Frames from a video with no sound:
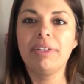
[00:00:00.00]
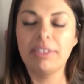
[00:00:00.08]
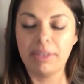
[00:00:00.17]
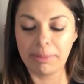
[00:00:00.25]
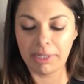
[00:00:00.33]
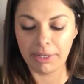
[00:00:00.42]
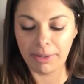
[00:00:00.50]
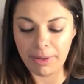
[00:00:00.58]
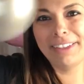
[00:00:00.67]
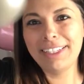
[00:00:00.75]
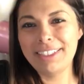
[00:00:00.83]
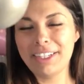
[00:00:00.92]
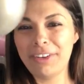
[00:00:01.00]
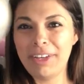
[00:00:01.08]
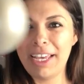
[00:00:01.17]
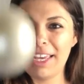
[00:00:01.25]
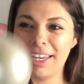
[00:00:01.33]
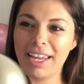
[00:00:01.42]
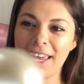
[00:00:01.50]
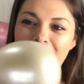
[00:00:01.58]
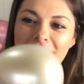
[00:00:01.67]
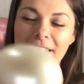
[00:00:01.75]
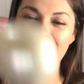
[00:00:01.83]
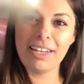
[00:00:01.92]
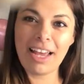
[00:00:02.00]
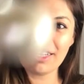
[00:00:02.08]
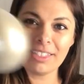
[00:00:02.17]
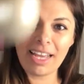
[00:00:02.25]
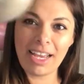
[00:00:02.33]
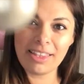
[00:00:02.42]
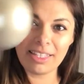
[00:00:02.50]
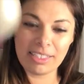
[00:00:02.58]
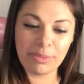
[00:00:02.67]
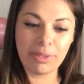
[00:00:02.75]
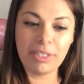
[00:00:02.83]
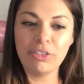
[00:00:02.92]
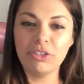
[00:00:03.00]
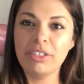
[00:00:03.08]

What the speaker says: similar. Let's go ahead and not tie this one,